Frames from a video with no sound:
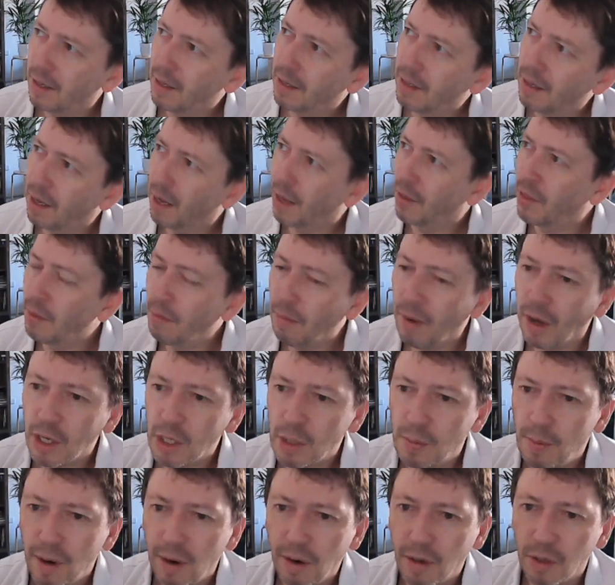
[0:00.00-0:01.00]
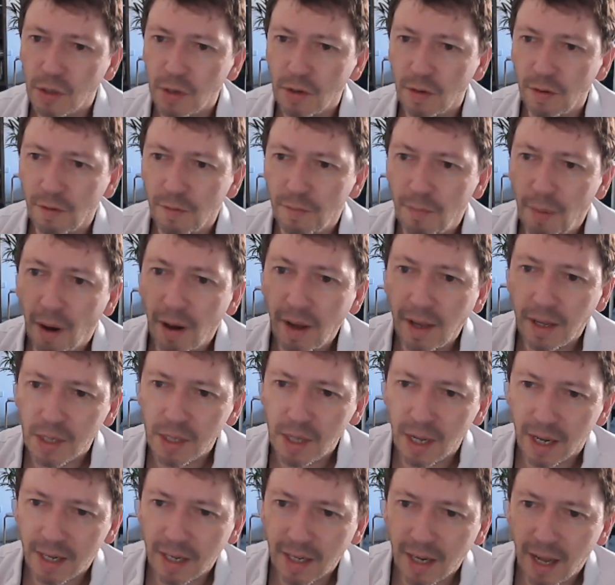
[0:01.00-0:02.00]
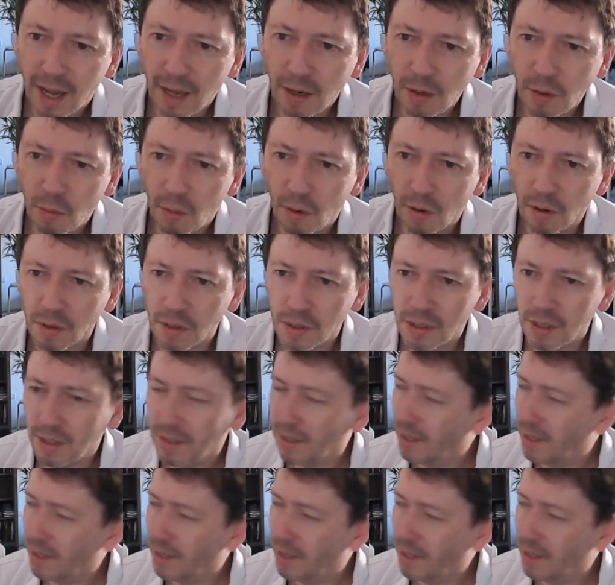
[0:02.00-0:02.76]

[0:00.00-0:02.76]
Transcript: I think my experience of buying second-hand was